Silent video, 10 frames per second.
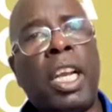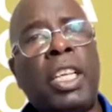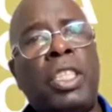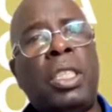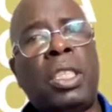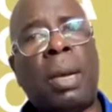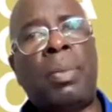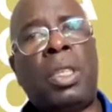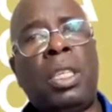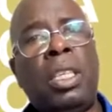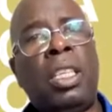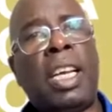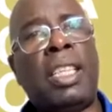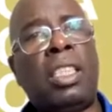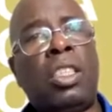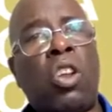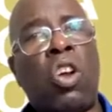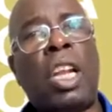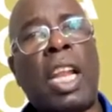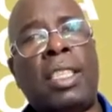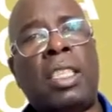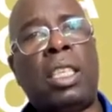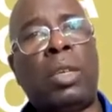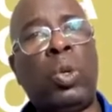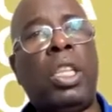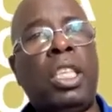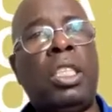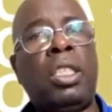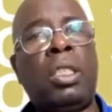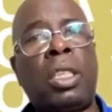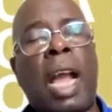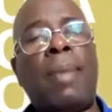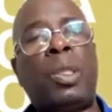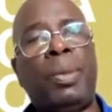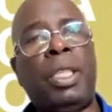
is it something that is long lasting? Will these camps be